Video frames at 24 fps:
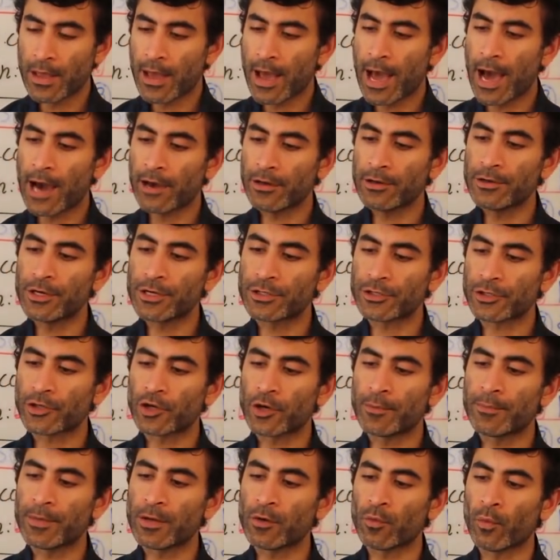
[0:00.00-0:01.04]
how to
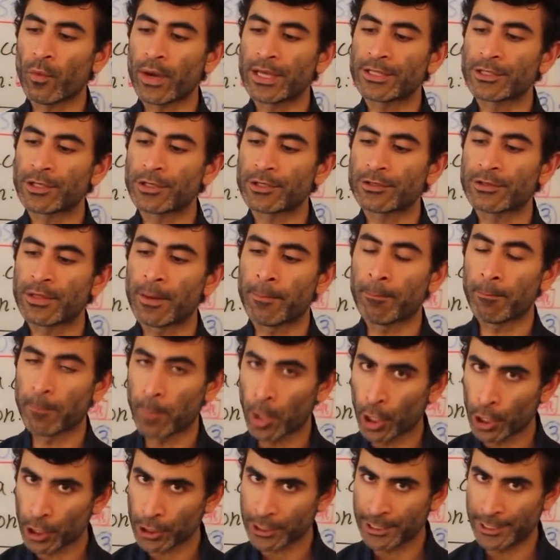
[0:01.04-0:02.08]
determine whether the
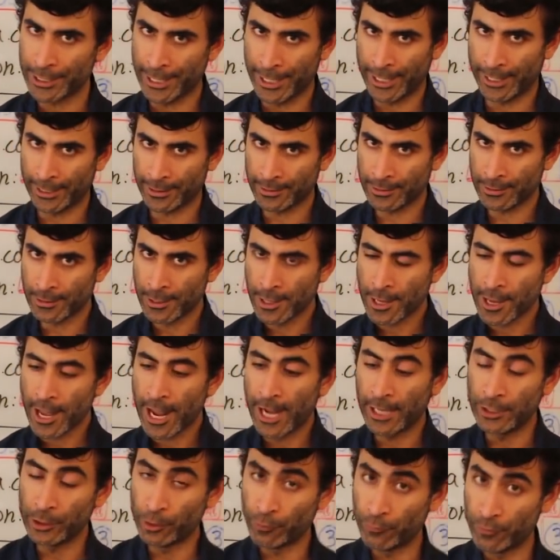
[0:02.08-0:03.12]
marketing
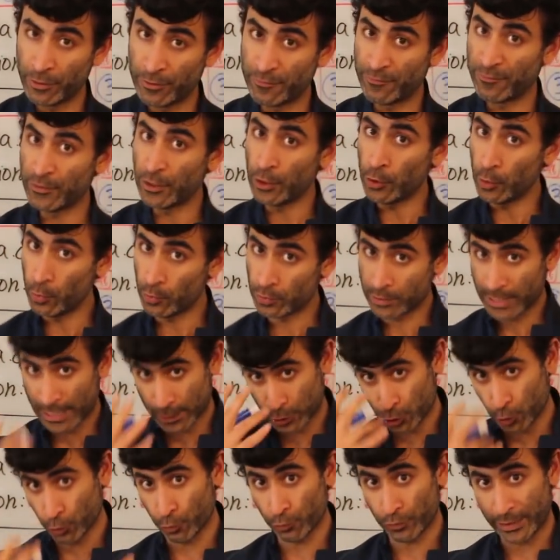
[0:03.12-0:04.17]
and the reviews
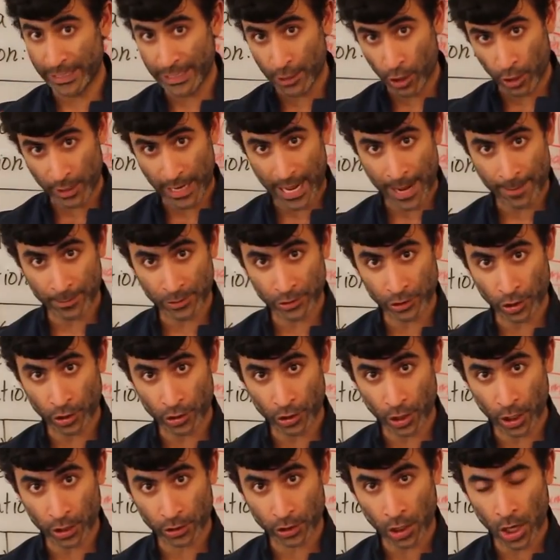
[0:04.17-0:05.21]
that you read on
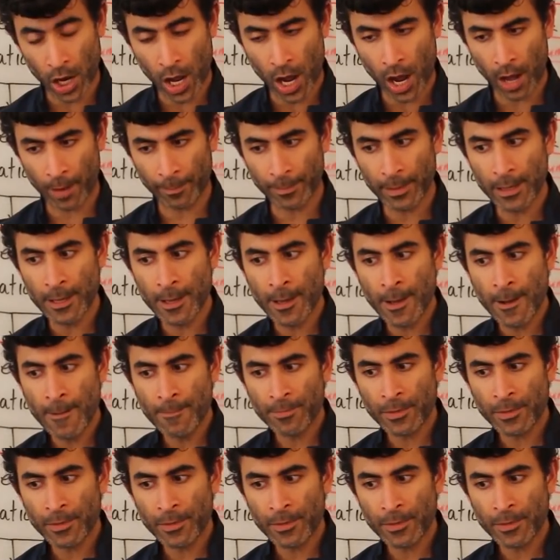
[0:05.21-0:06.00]
Amazon.com